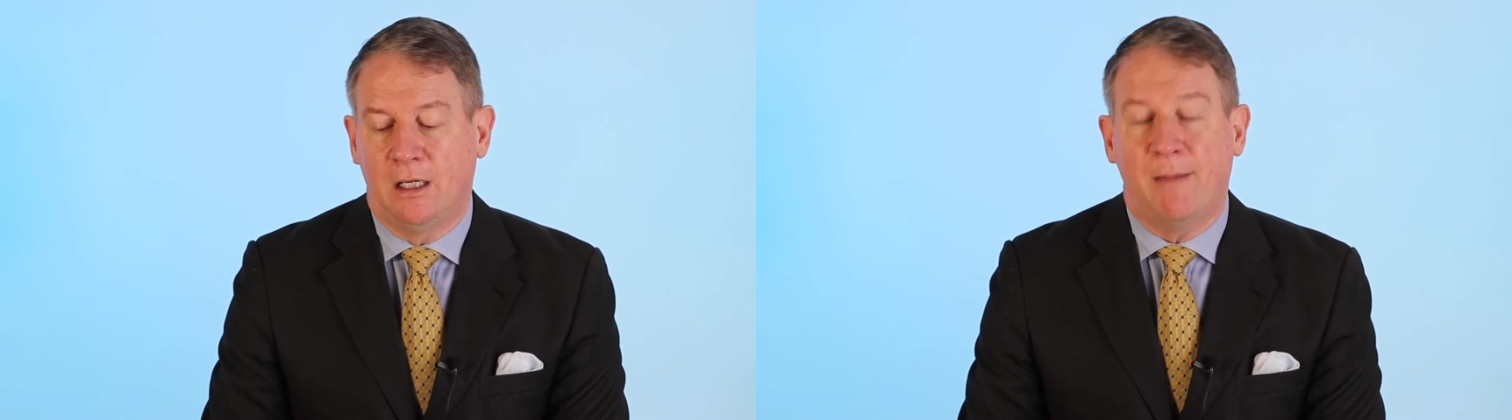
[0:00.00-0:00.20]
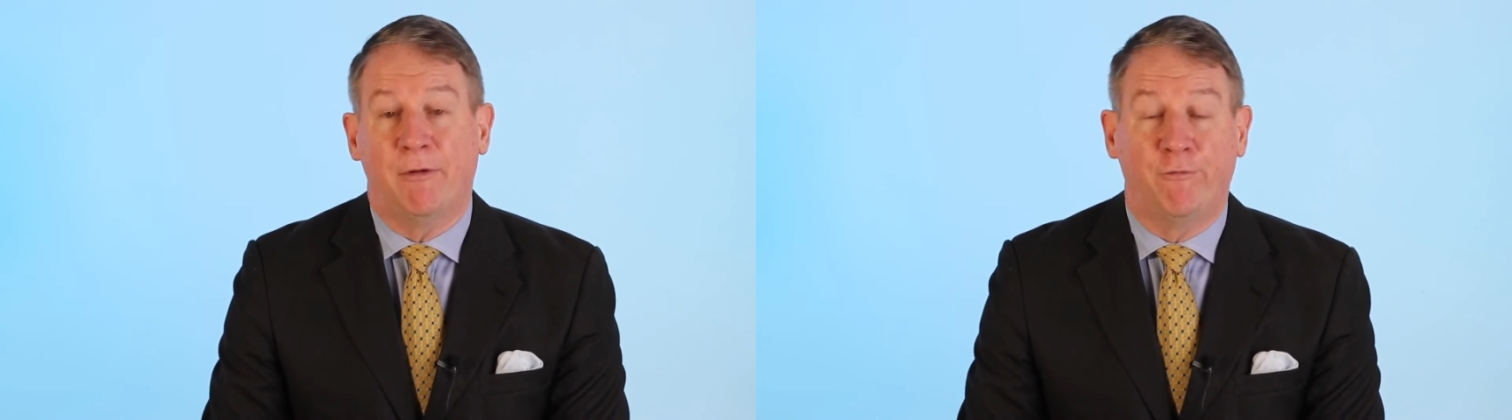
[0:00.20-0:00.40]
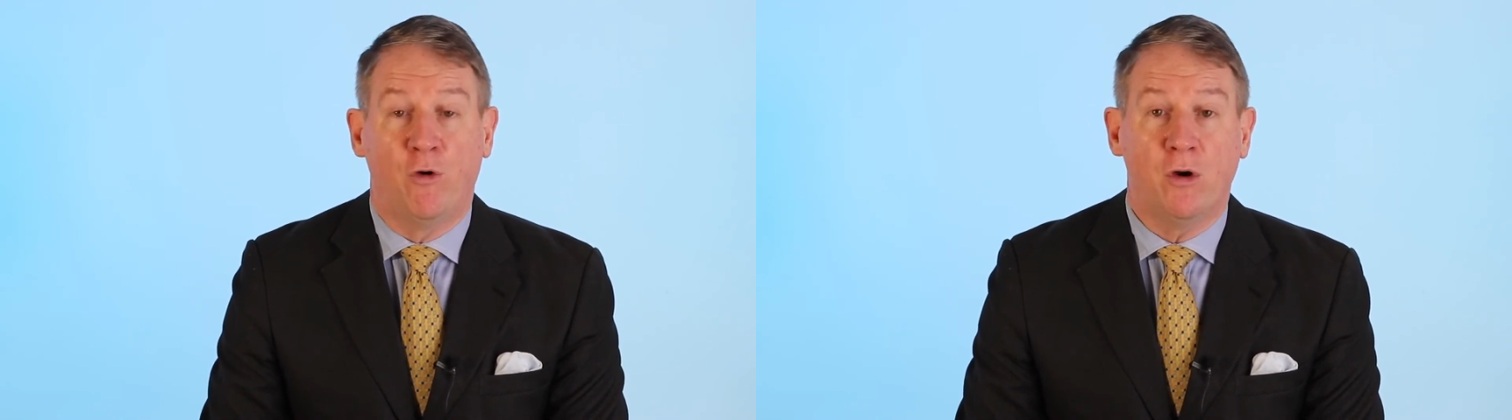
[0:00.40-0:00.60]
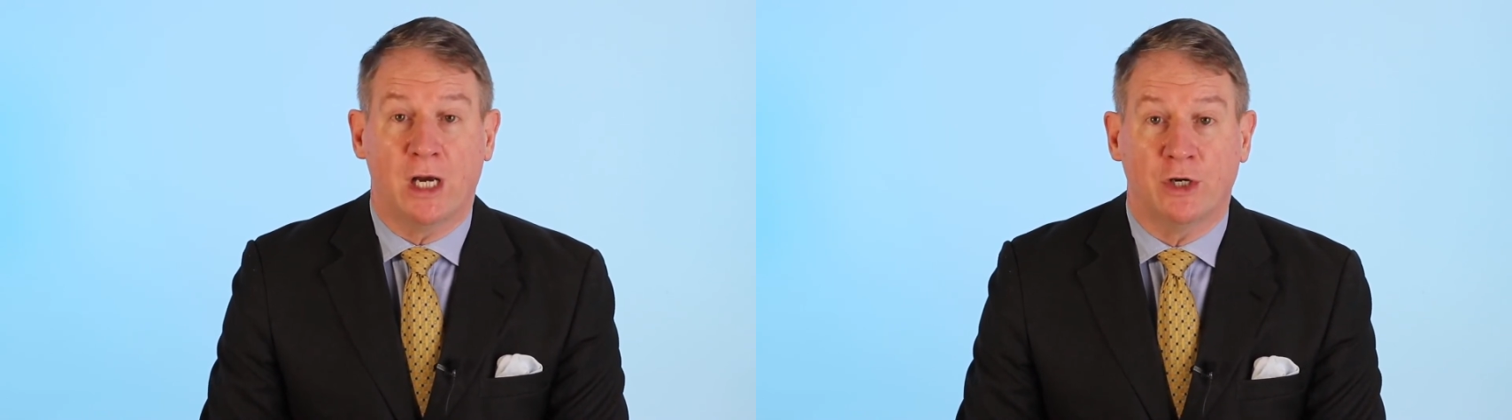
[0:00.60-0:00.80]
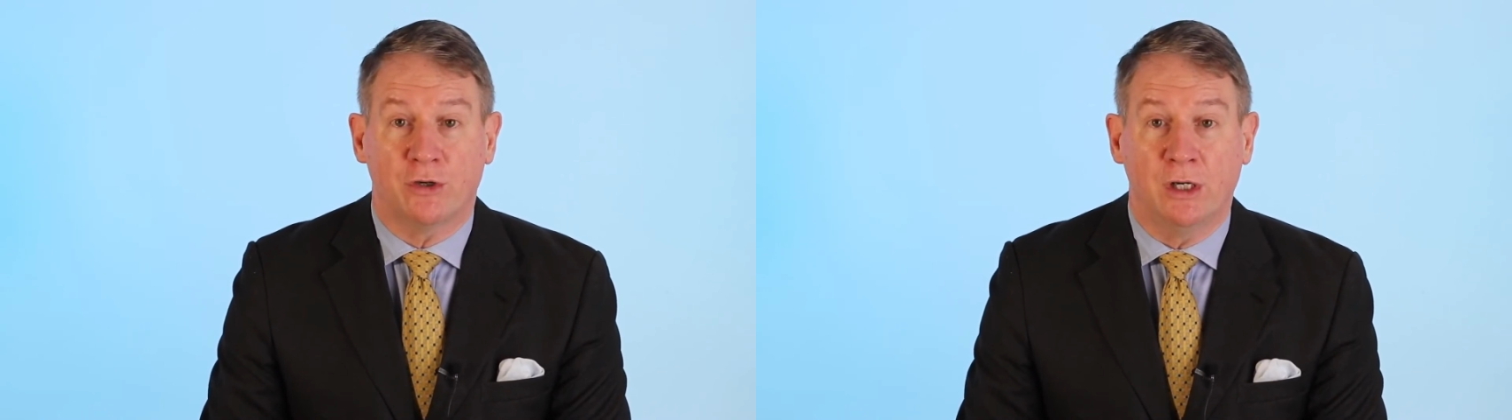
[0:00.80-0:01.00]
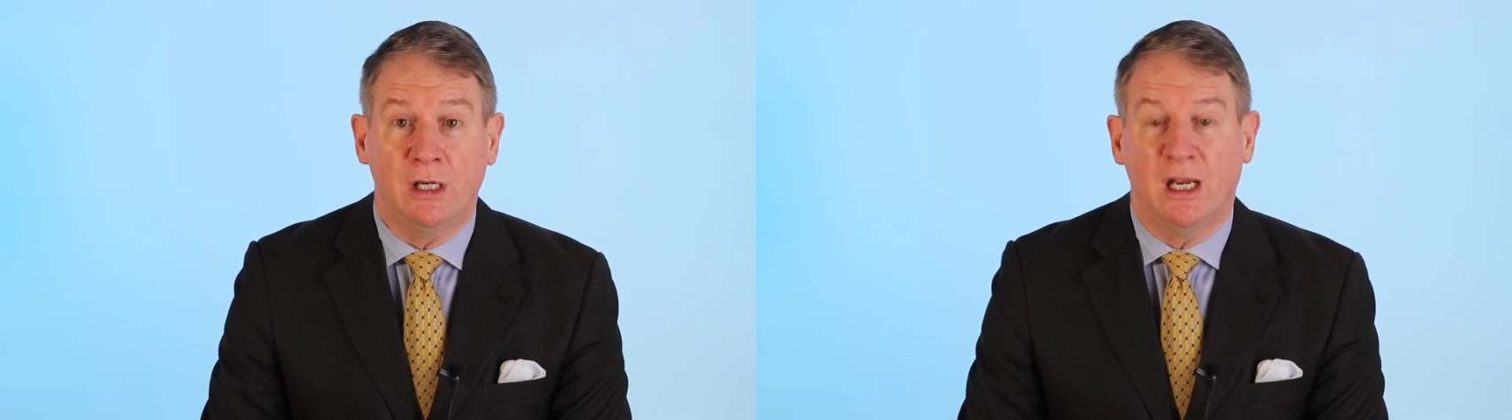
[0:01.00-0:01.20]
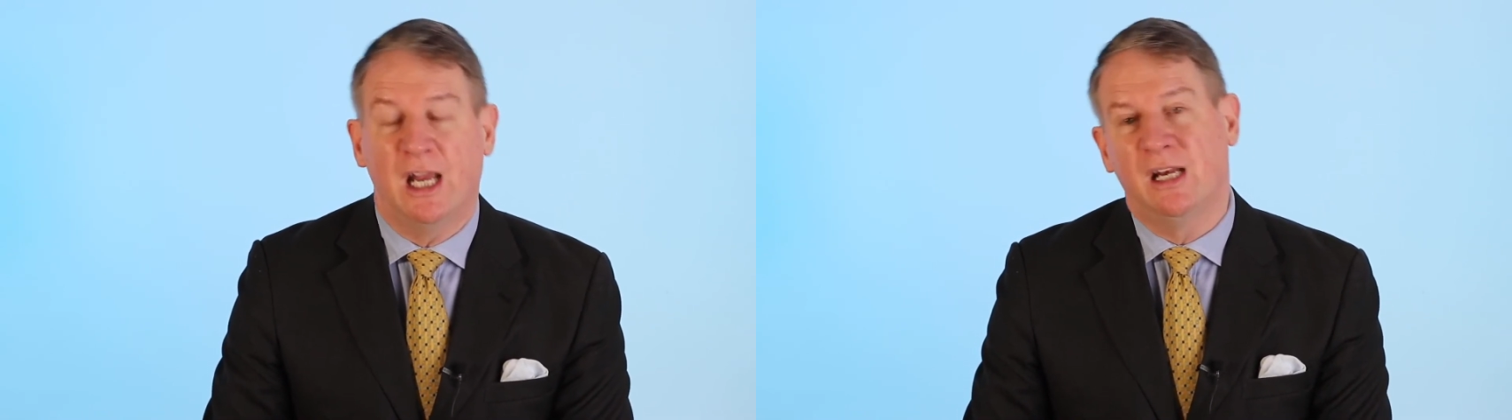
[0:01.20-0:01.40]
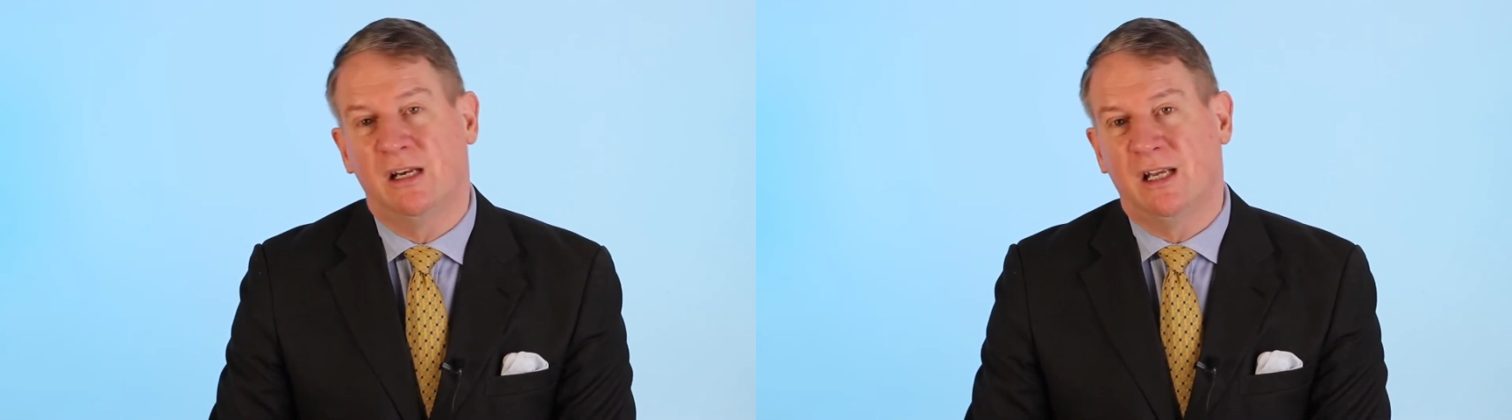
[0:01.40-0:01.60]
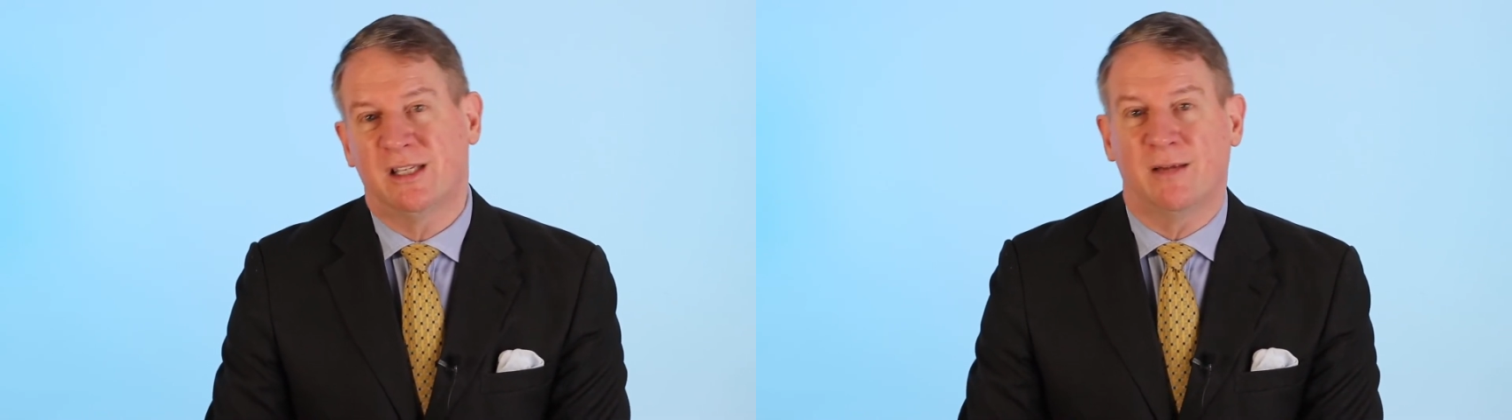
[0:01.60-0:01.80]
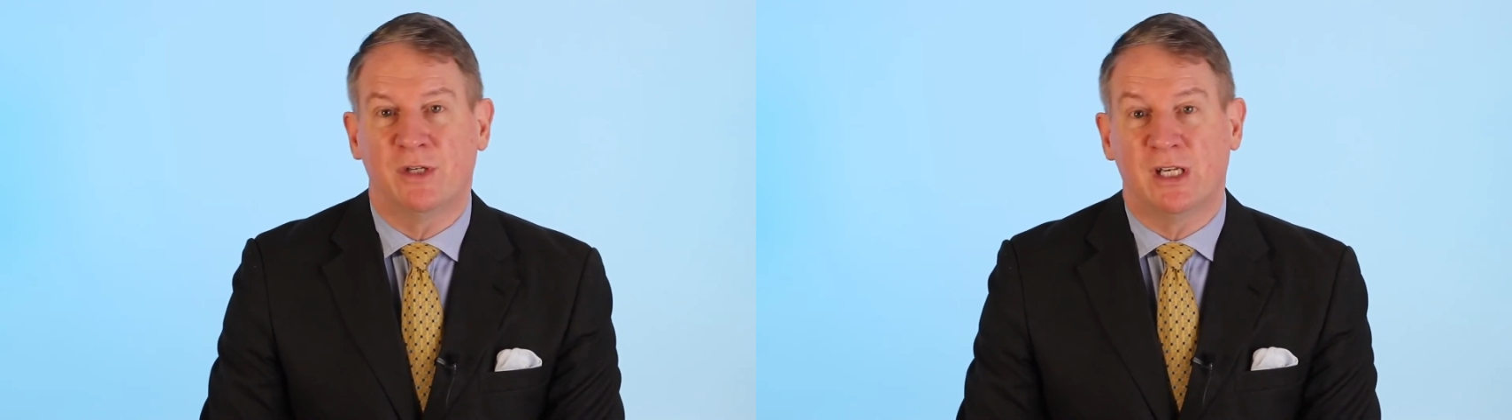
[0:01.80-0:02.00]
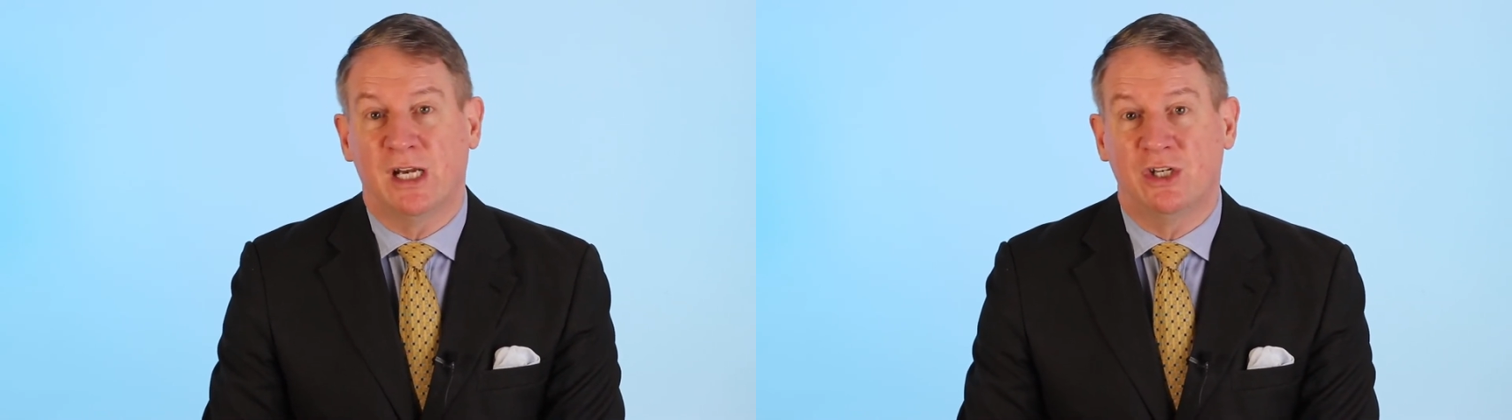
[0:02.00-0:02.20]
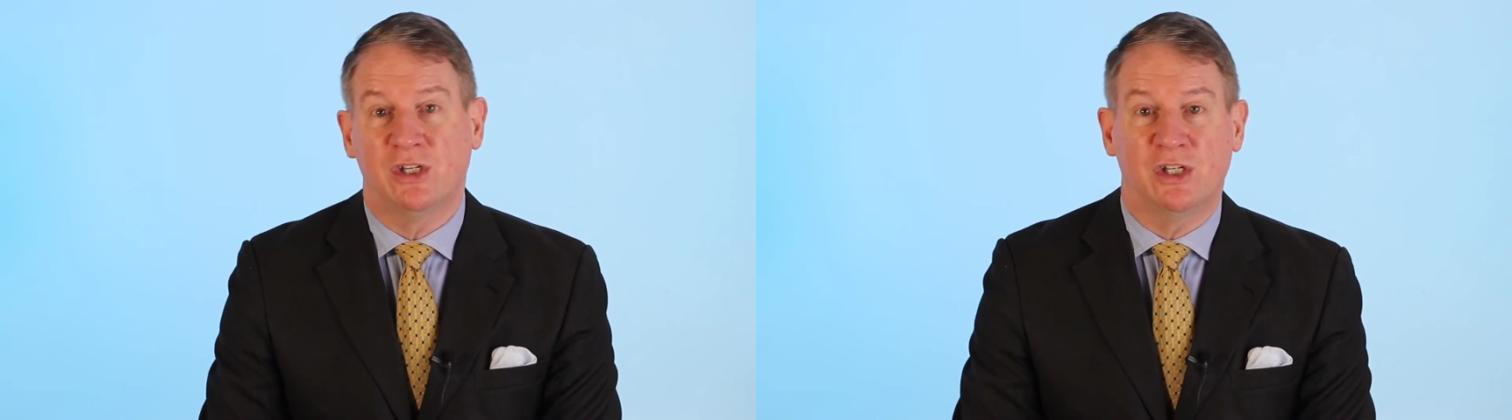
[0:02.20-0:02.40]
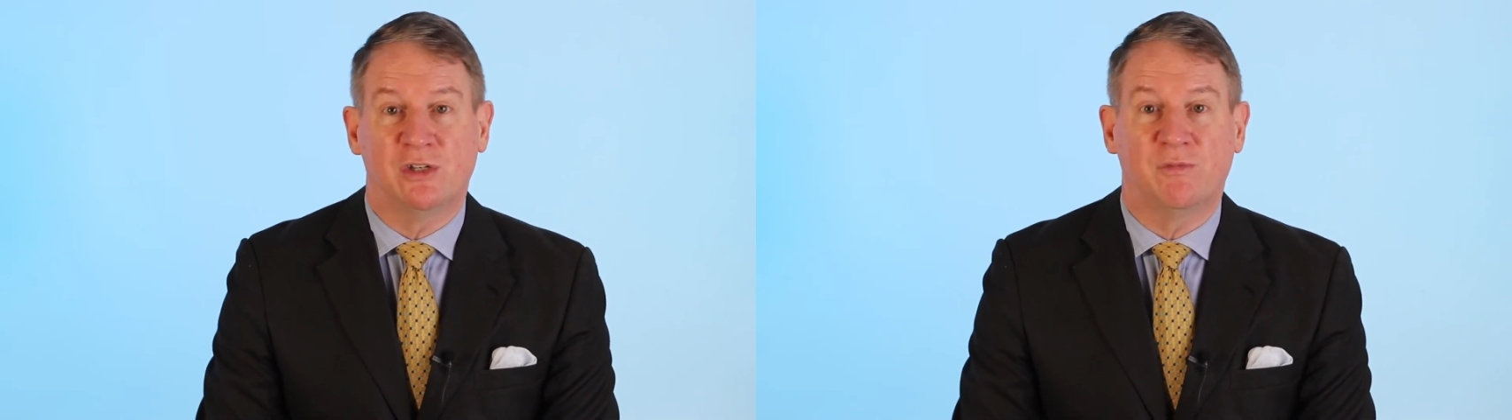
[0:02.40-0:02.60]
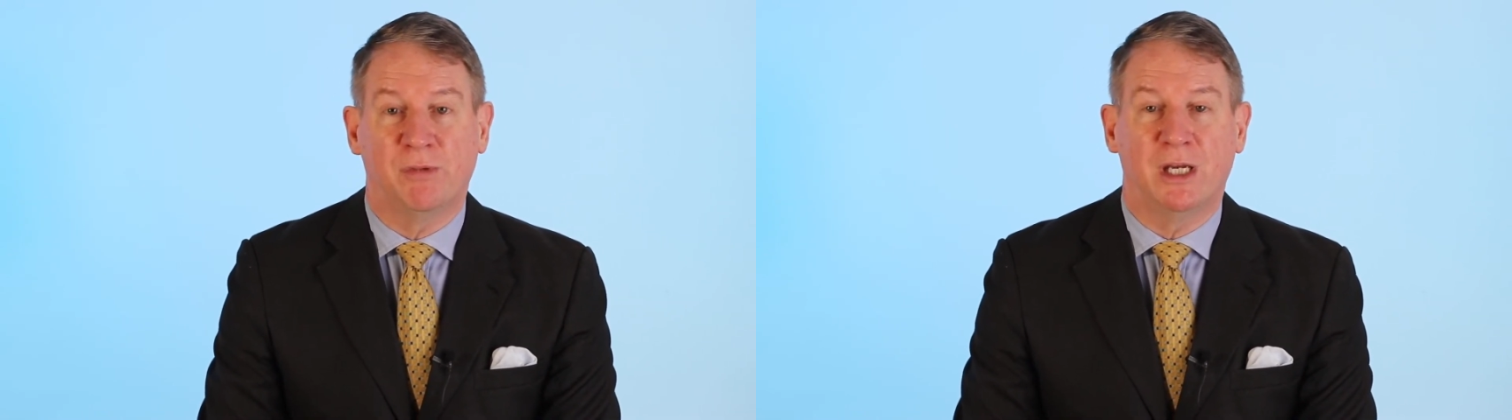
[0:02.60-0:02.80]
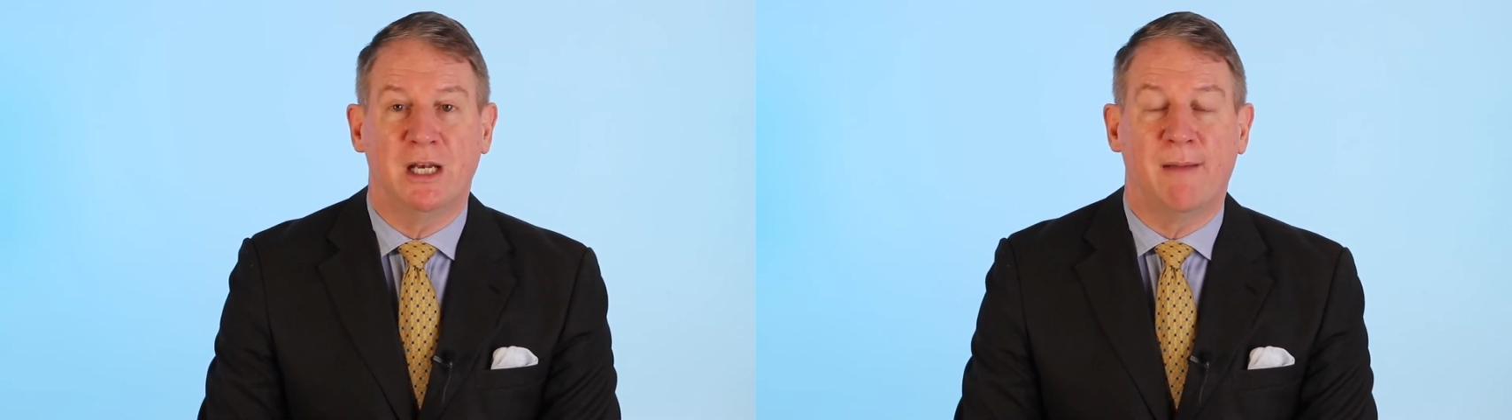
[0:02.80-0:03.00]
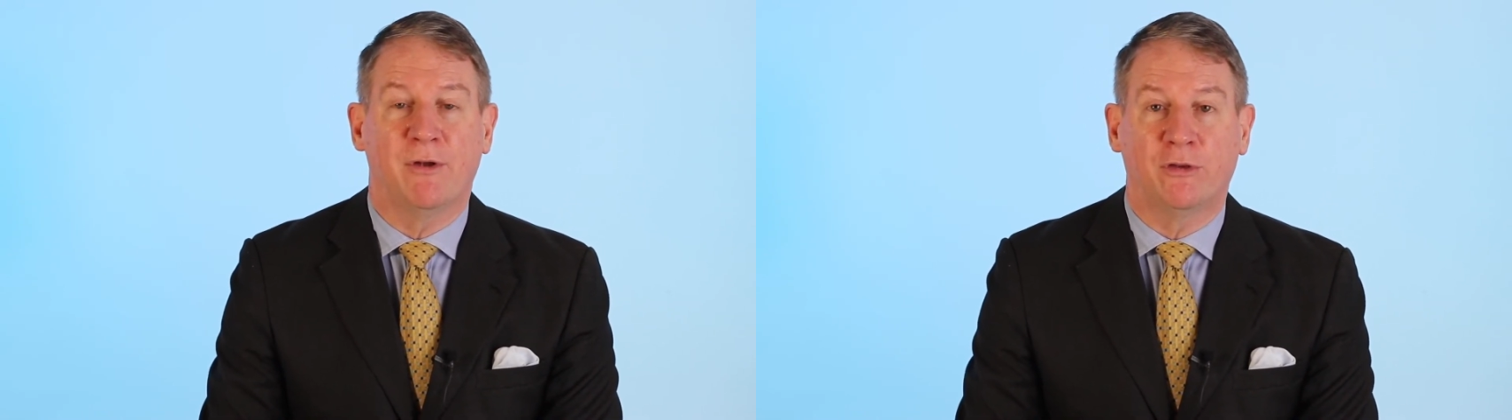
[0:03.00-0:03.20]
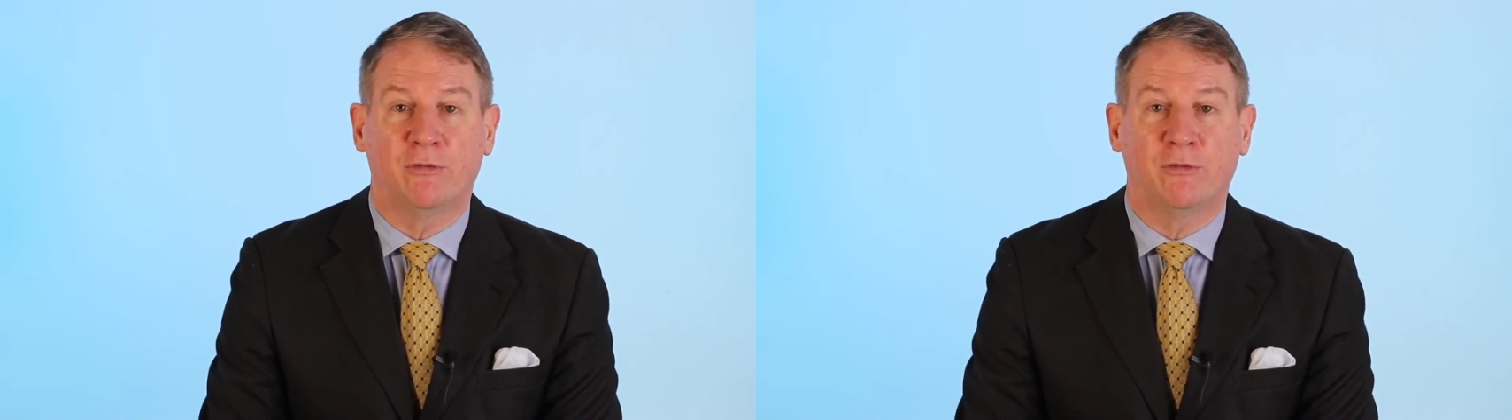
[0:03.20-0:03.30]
Number four country, and at some stages it's been number